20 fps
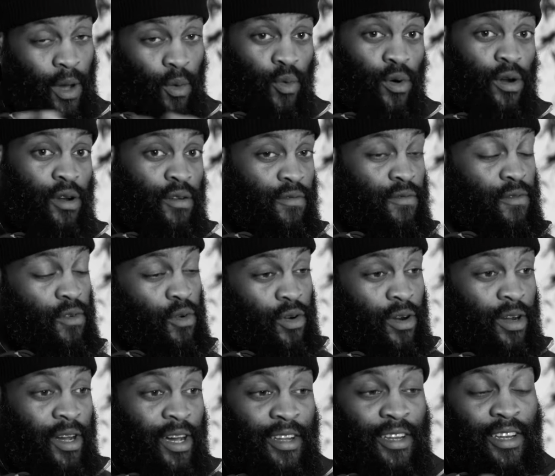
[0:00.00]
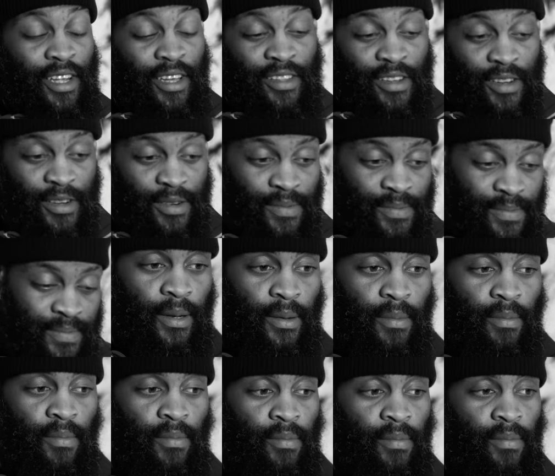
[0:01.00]
not work for another.
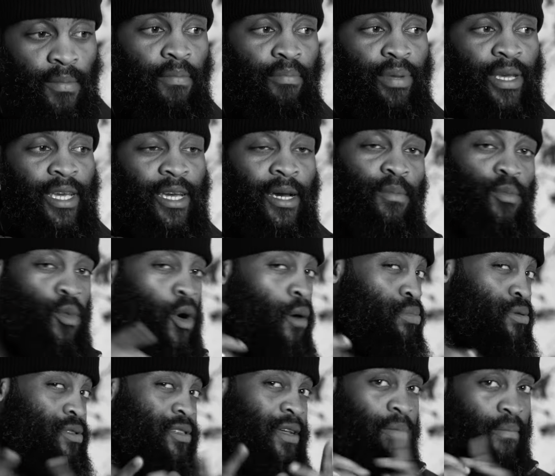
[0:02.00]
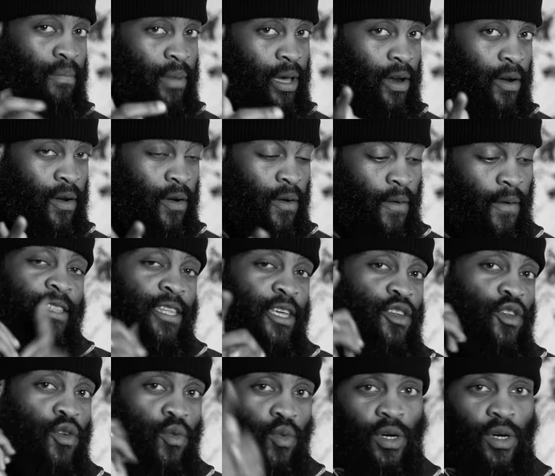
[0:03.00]
Become 1% better than you